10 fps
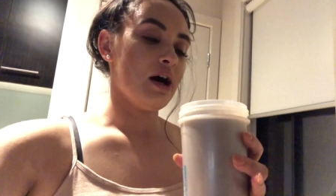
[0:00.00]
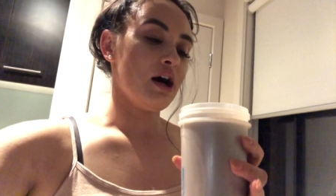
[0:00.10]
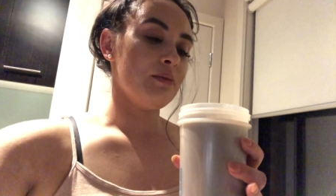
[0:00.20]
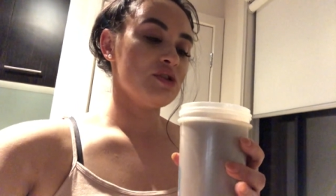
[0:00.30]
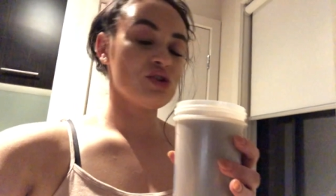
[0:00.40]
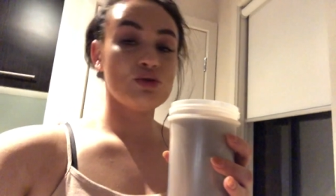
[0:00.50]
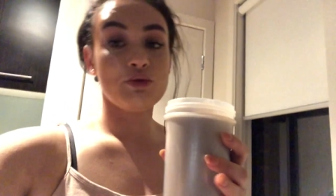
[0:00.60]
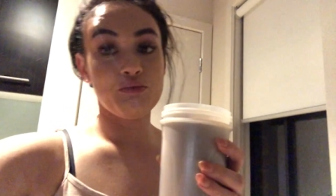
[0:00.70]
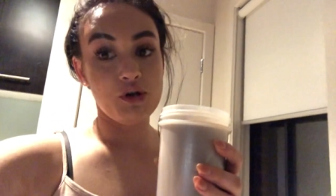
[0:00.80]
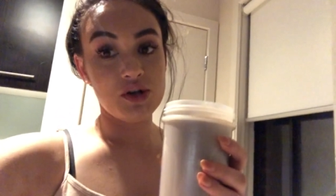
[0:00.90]
um, a
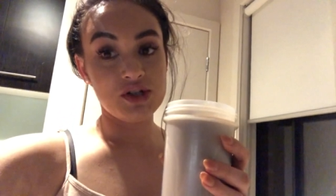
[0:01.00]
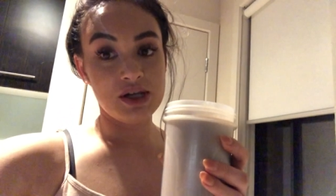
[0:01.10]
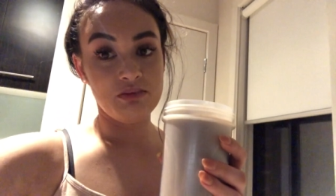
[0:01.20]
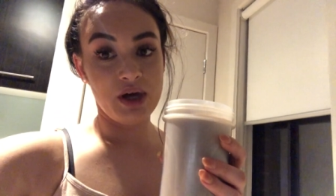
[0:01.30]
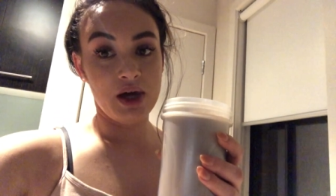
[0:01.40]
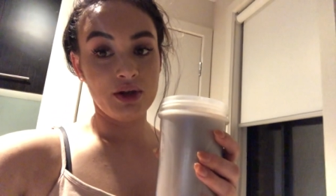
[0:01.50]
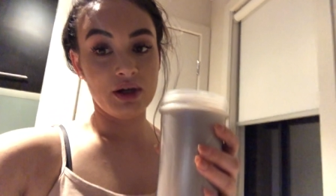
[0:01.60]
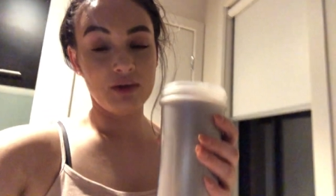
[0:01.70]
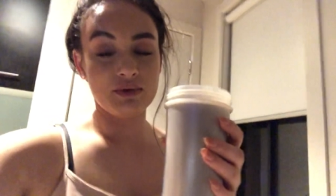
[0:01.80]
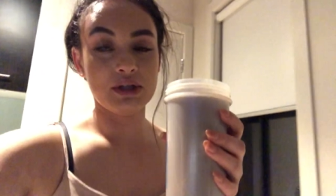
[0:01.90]
scoop of protein
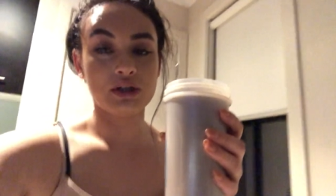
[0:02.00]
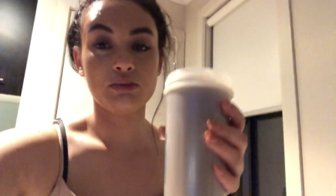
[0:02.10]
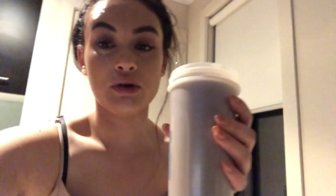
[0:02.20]
powder, vanilla